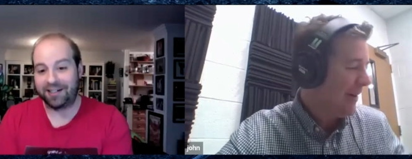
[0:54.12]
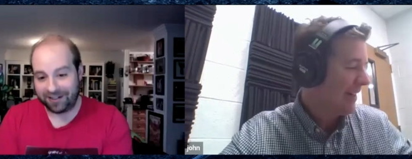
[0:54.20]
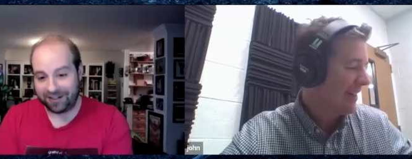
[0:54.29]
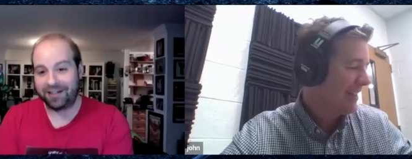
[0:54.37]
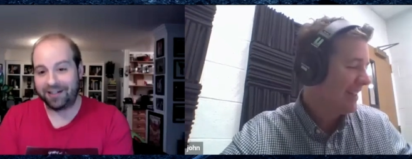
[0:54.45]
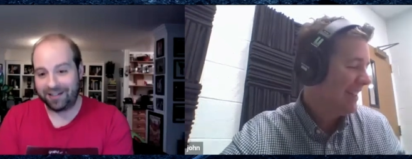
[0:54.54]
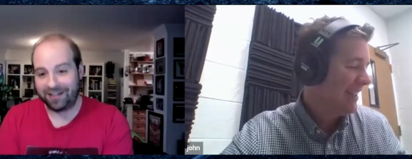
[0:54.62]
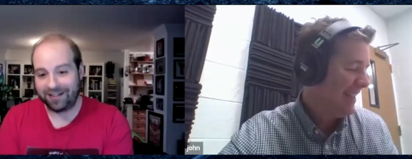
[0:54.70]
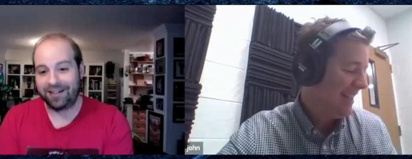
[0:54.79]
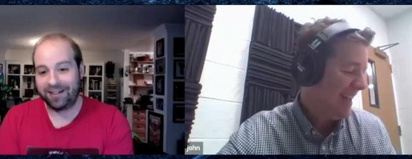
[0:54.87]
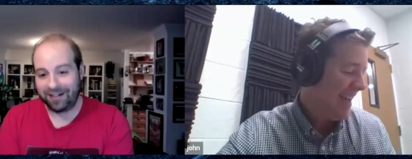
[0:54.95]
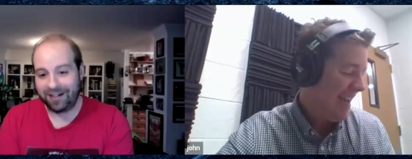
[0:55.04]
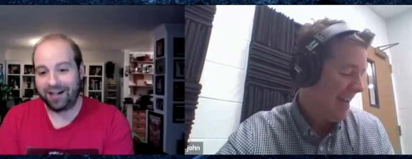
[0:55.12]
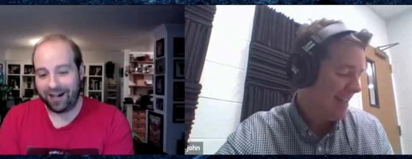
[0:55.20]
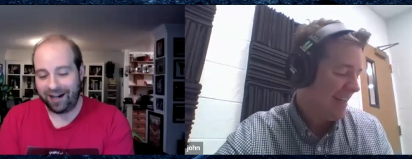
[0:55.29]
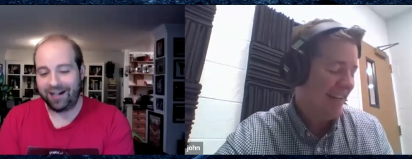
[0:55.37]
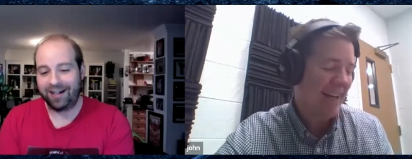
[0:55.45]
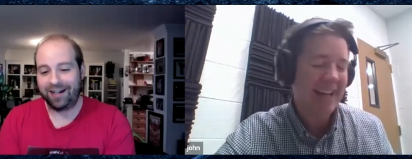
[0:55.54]
Speaker 1: Park,
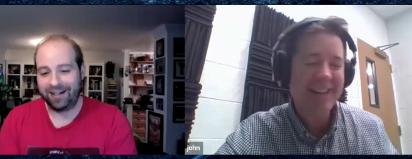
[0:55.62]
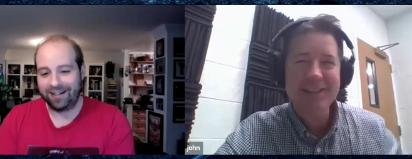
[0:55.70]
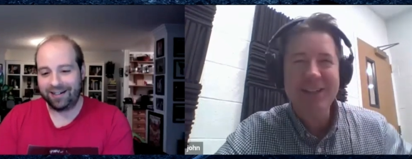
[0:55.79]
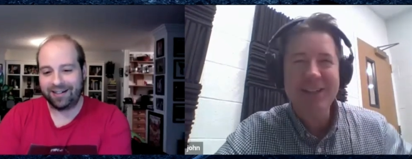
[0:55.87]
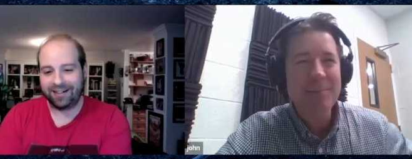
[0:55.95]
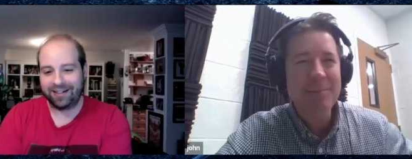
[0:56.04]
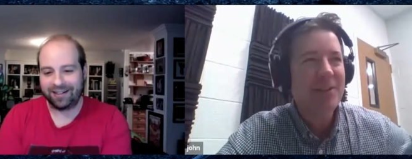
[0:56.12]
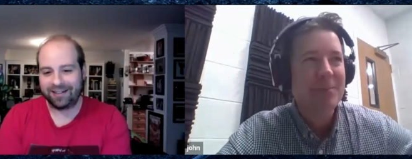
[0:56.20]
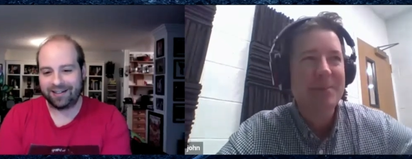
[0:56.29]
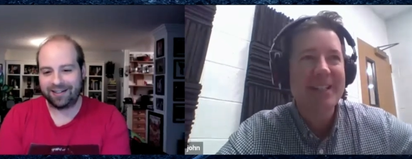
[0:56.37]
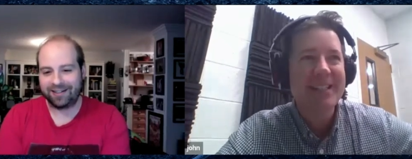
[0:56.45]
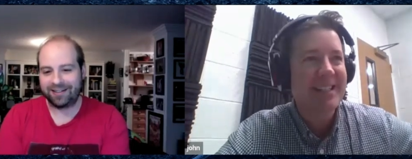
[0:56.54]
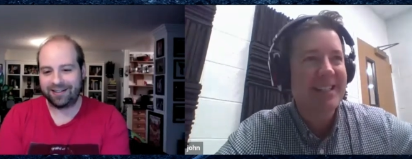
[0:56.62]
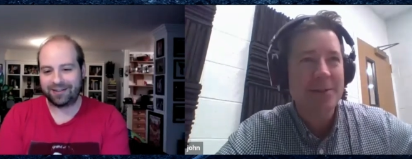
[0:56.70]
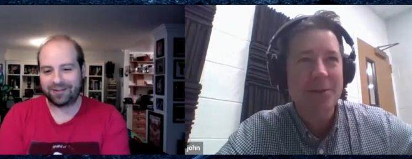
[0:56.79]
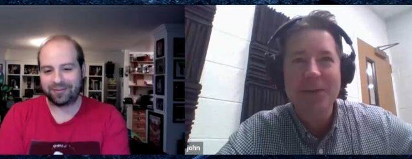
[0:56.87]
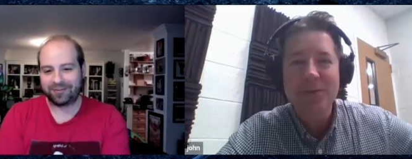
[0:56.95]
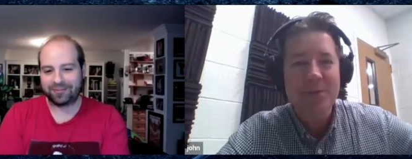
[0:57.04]
and uh, I, there's a couple other places I
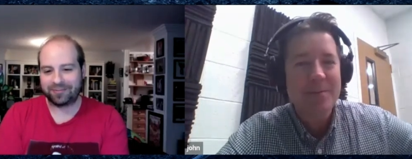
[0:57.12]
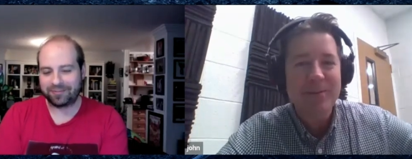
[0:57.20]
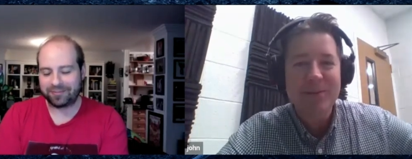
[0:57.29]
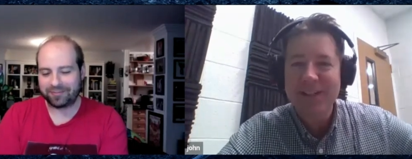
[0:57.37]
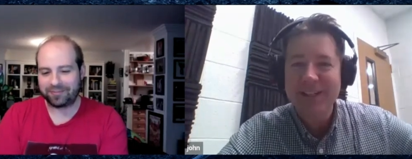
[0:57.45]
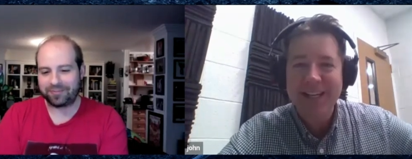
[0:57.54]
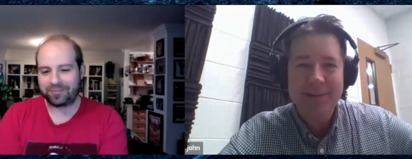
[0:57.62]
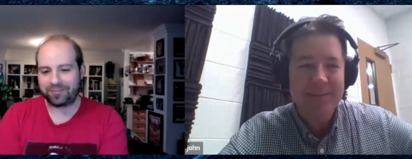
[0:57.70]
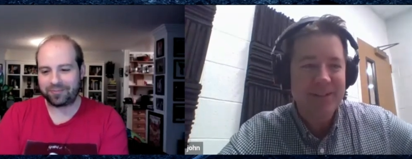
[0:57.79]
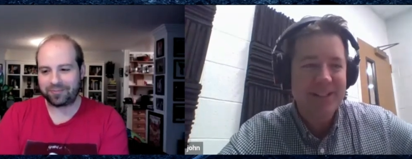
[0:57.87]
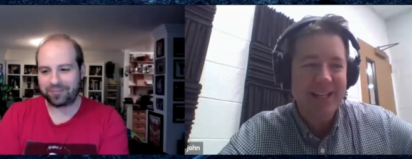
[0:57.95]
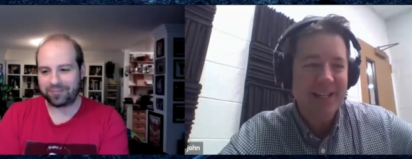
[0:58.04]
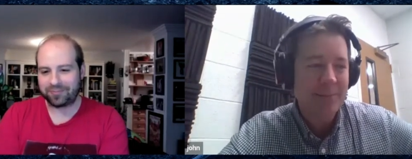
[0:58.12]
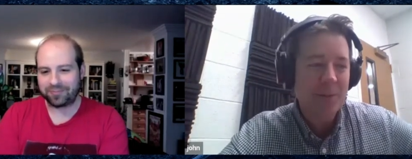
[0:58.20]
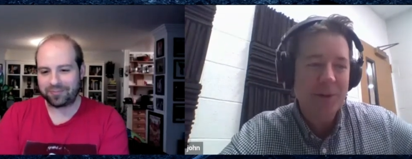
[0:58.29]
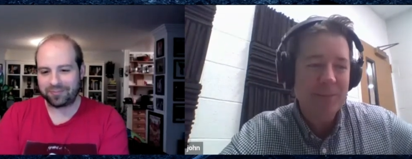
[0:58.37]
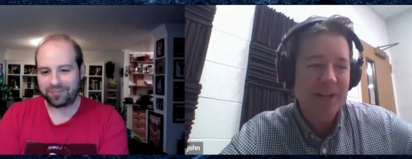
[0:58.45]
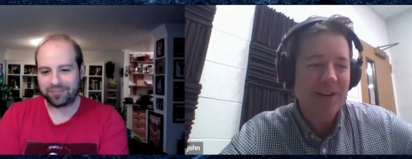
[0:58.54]
don't even remember the names
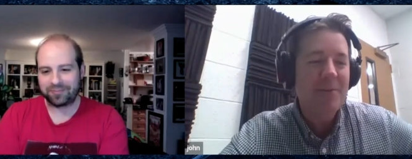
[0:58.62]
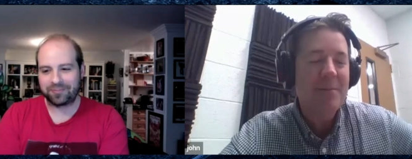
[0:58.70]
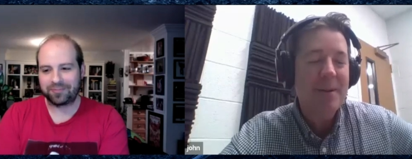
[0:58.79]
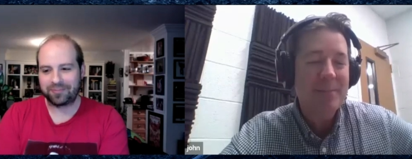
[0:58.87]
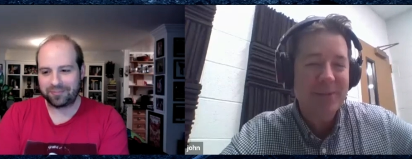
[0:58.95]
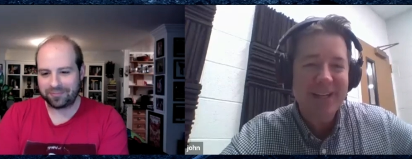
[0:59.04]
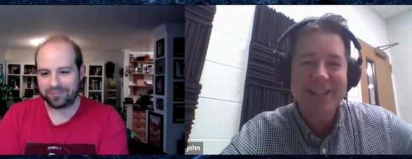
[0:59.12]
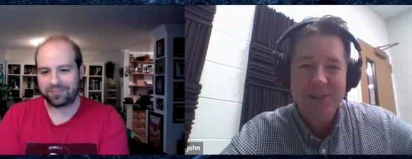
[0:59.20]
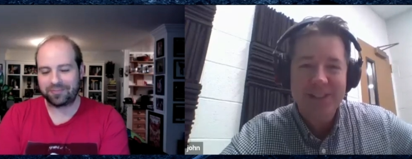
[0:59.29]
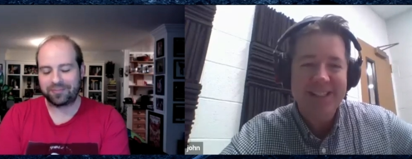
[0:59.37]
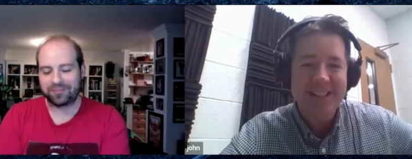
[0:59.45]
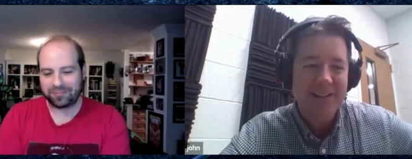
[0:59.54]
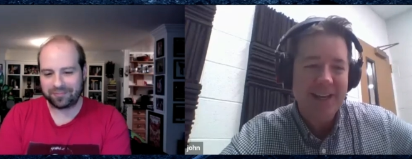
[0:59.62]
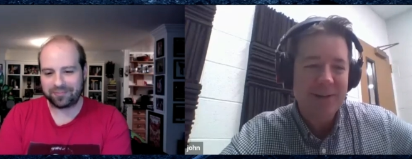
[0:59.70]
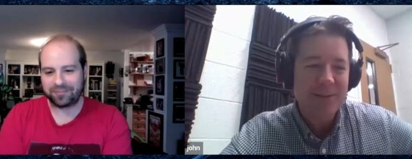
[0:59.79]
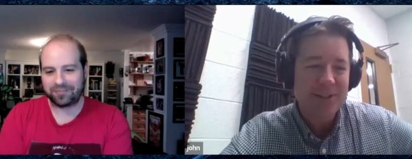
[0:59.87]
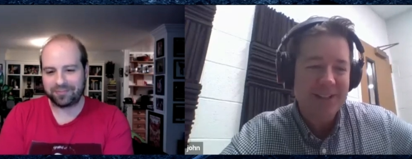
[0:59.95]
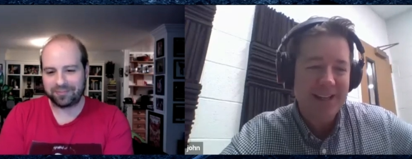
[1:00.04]
anymore, but I remember Industry Steel.
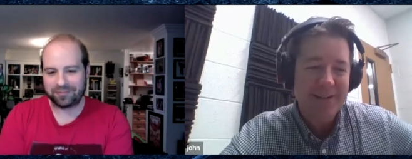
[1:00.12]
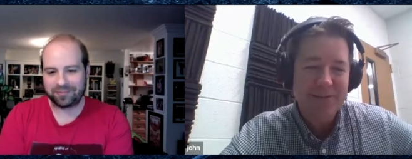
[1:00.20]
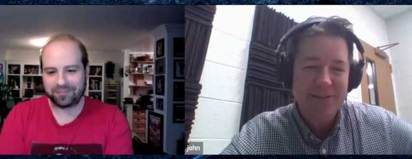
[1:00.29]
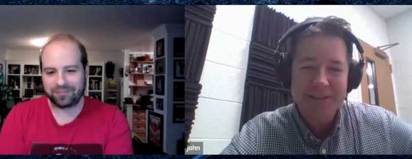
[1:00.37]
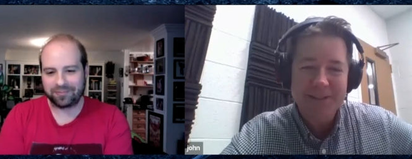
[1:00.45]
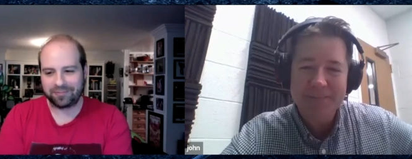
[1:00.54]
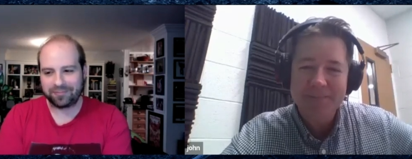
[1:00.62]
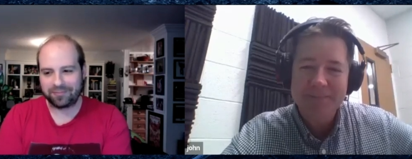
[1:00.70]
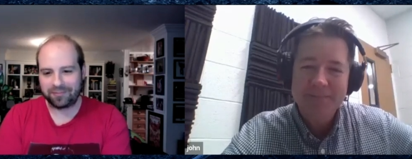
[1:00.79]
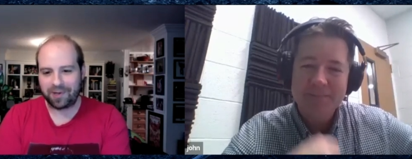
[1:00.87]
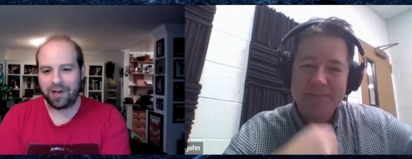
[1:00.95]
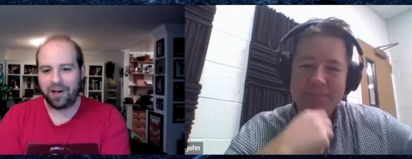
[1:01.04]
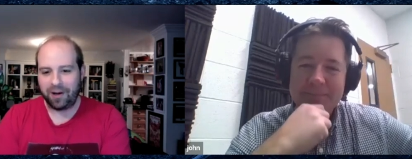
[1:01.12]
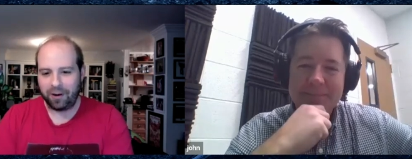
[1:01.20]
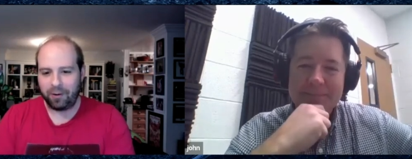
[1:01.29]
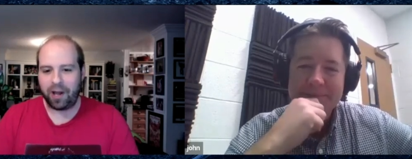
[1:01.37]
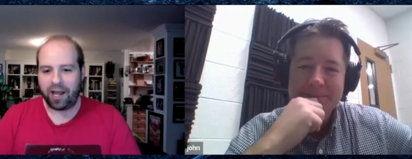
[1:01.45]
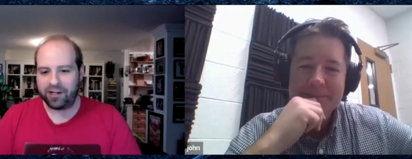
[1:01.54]
That was
Speaker 2: a lot of fun.
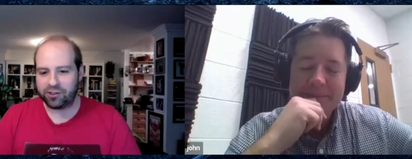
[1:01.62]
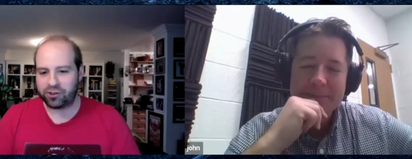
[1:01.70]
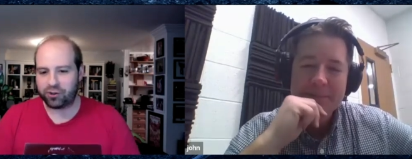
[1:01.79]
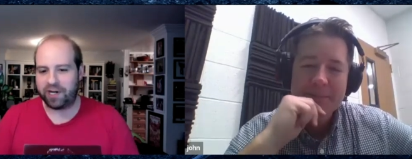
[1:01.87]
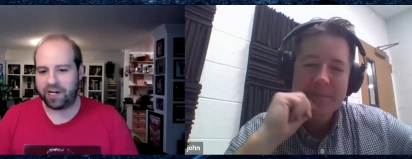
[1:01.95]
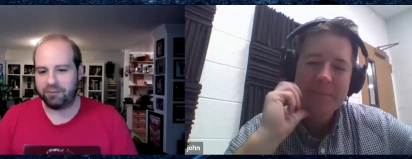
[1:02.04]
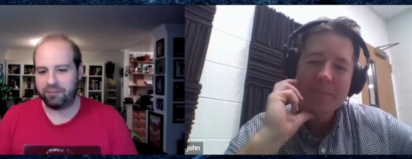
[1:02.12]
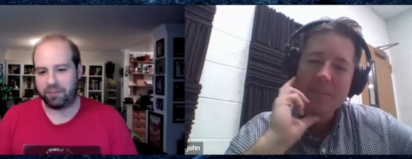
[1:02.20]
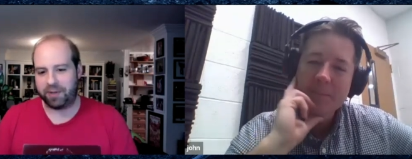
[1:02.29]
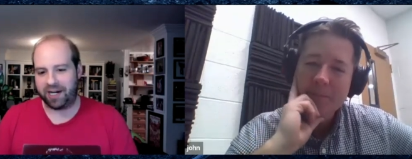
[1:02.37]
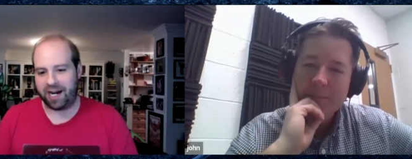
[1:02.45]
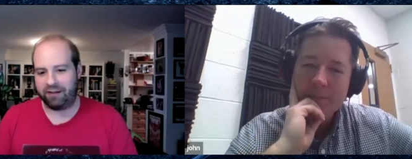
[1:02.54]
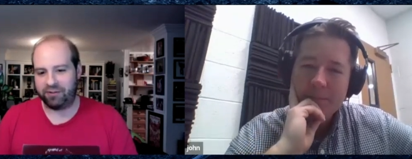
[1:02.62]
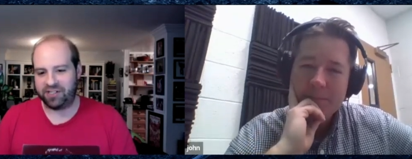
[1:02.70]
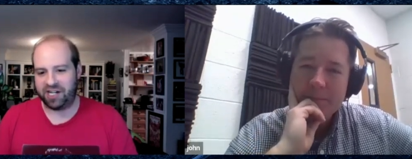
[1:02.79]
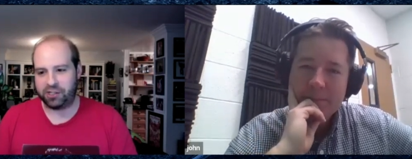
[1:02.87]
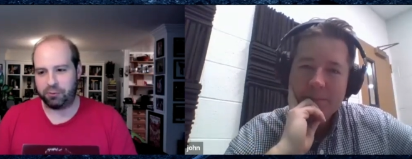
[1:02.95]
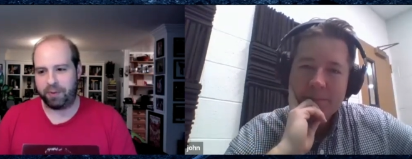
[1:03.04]
Industry comes up in
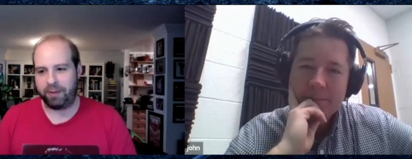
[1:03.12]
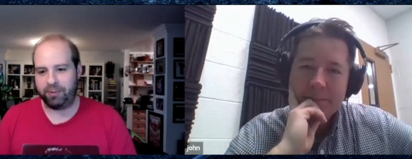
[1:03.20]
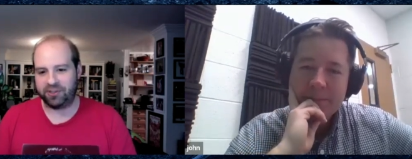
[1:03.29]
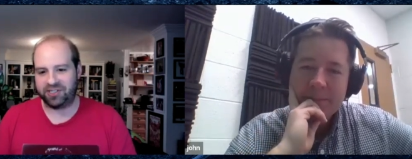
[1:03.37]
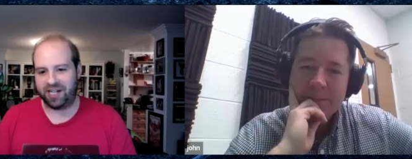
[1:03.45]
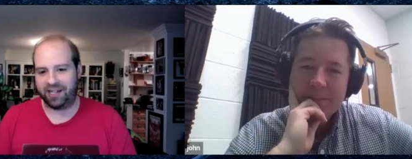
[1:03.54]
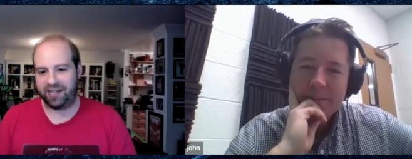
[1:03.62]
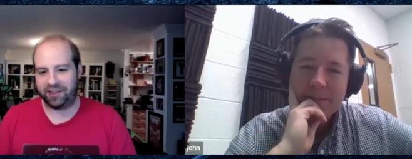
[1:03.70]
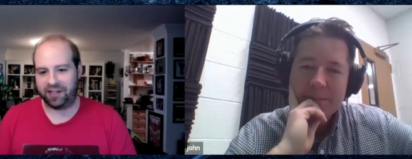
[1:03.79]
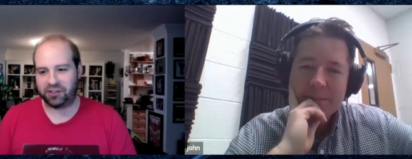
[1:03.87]
conversation. People say that